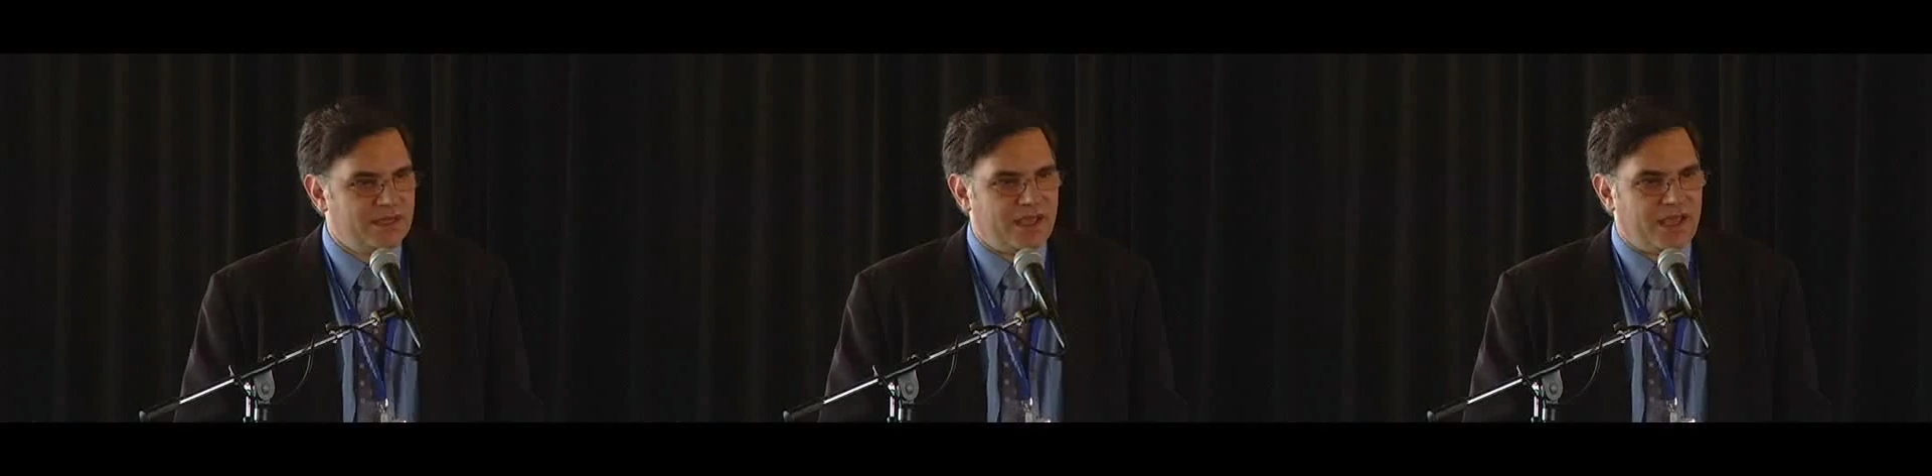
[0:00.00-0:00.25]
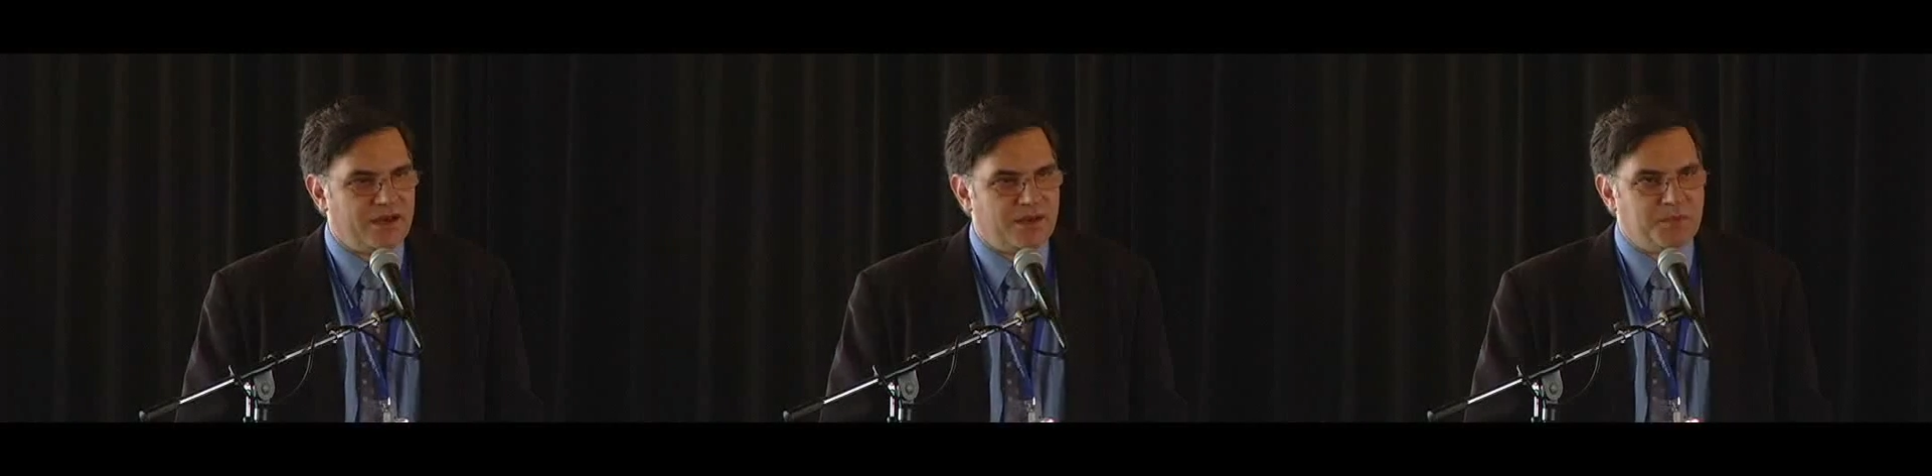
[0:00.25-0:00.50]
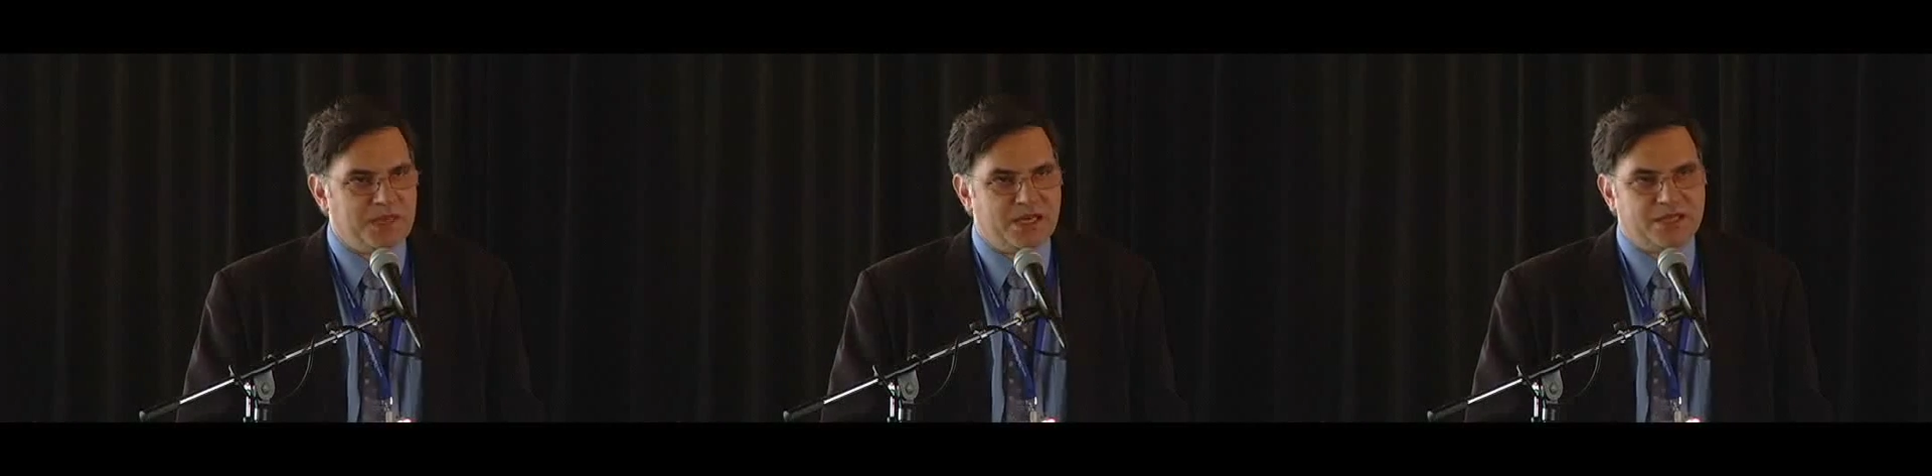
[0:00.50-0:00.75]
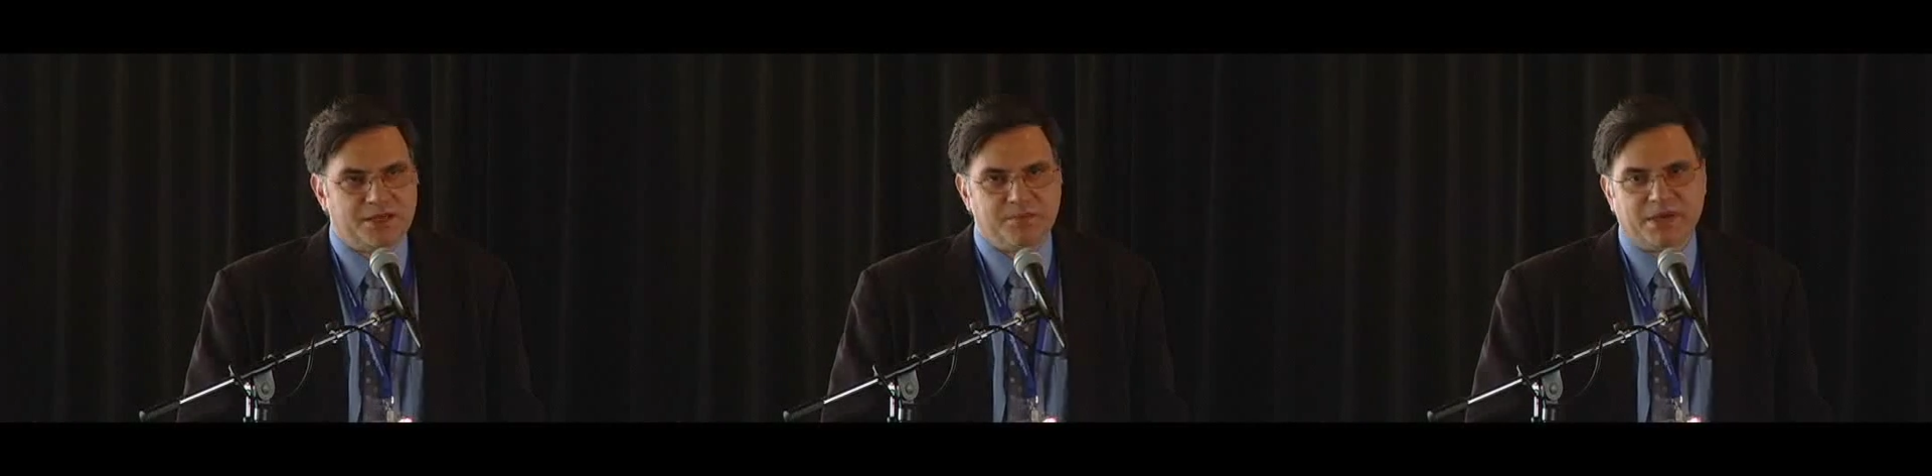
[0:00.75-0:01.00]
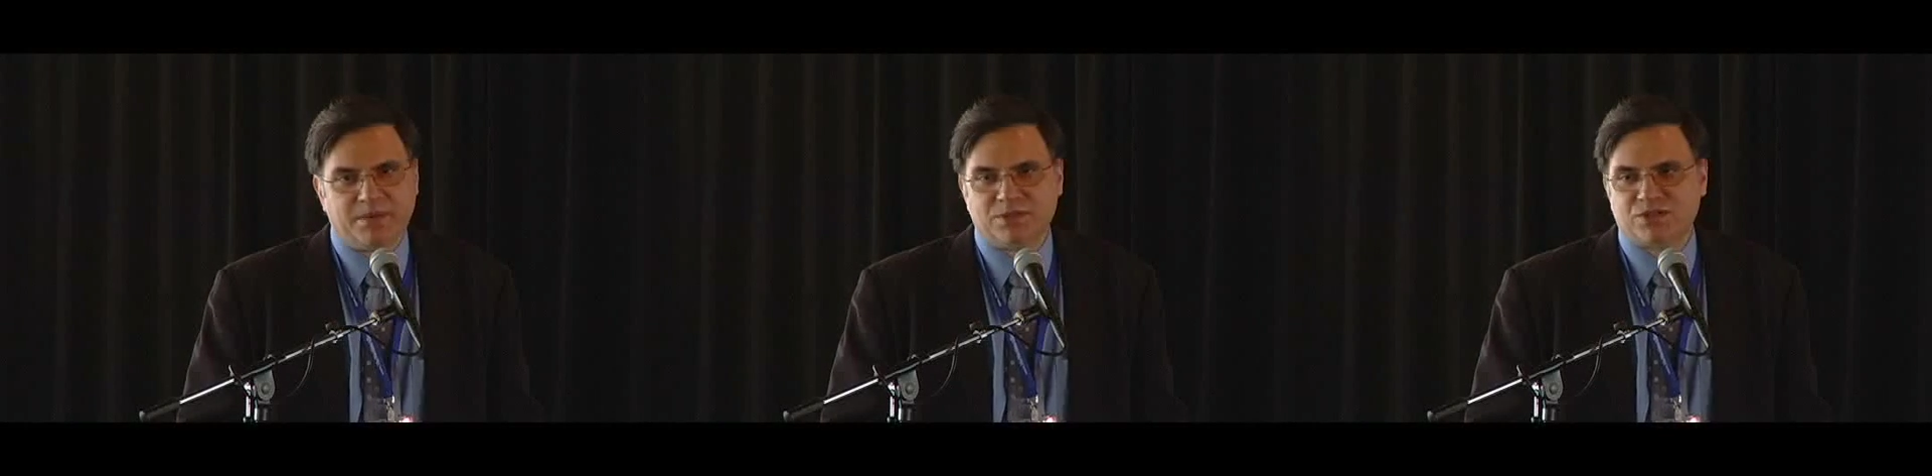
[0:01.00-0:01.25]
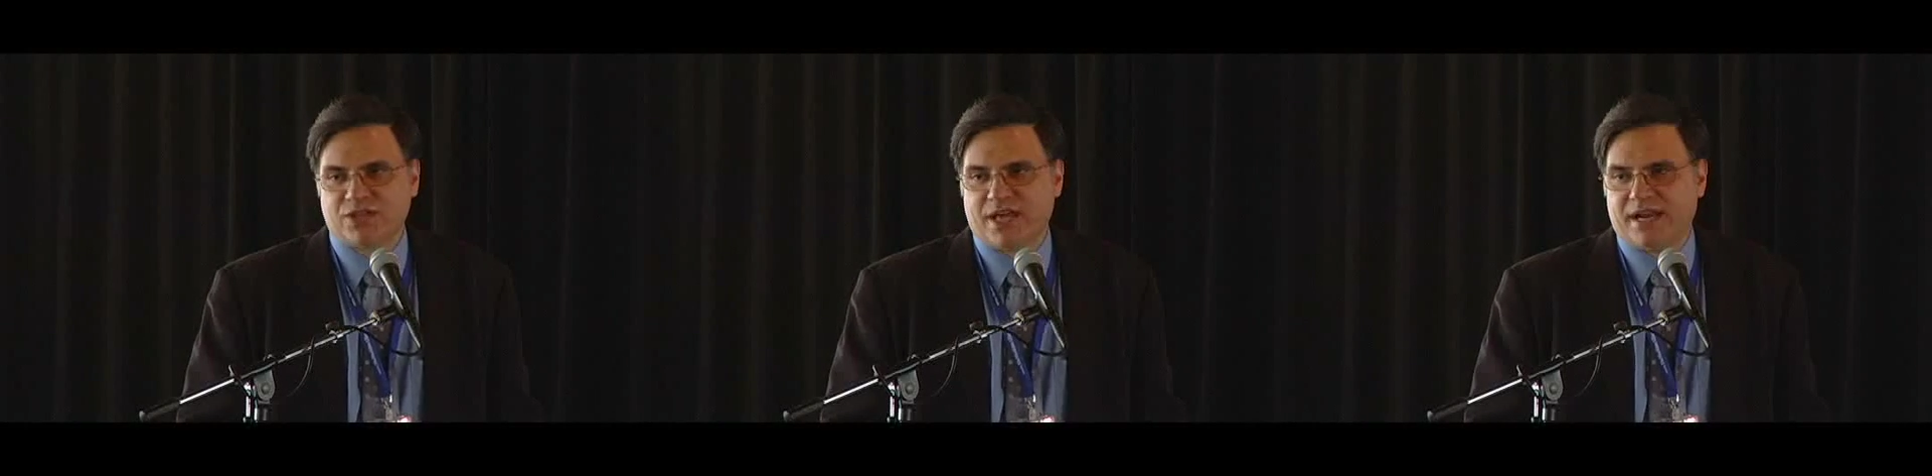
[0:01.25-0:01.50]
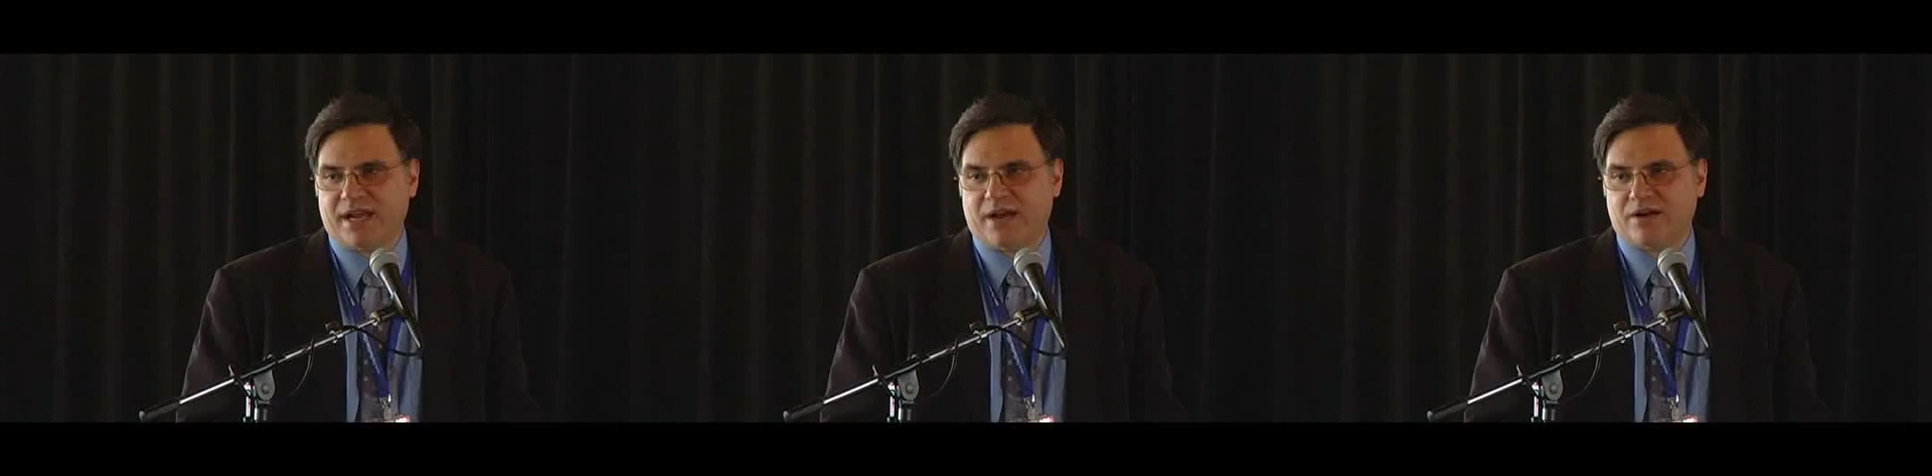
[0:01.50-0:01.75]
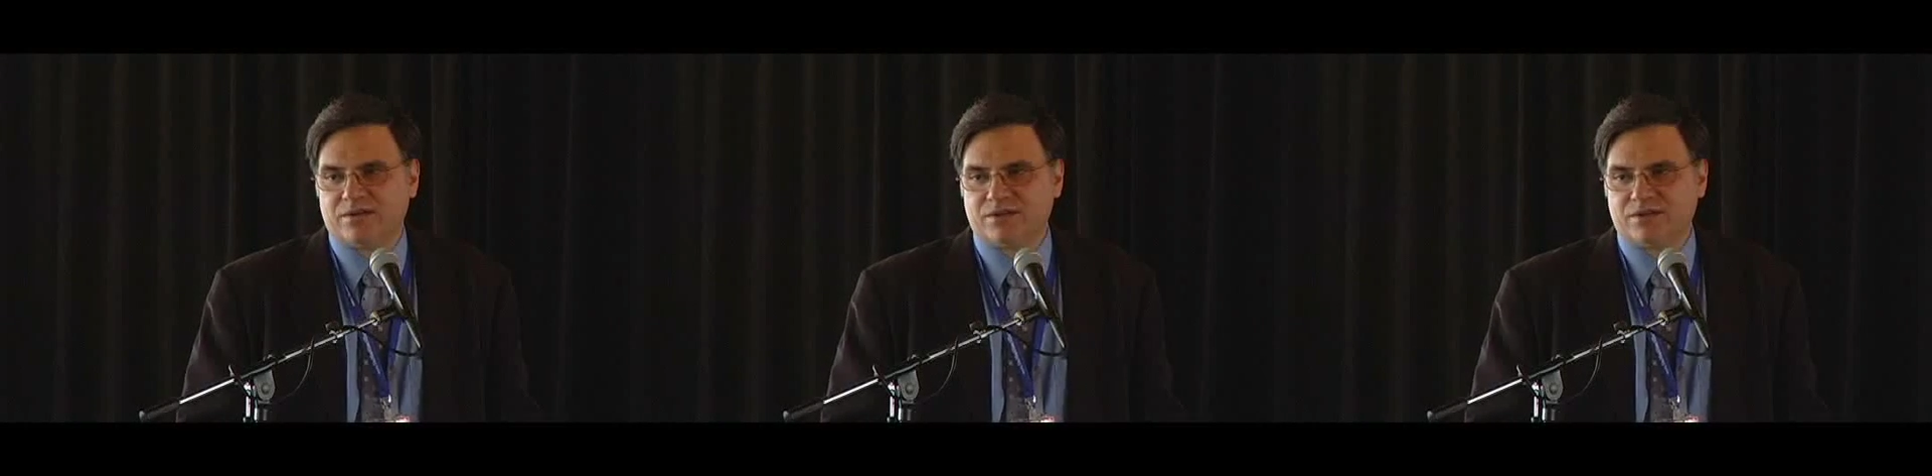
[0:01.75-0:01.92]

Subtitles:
and immediately publish that out.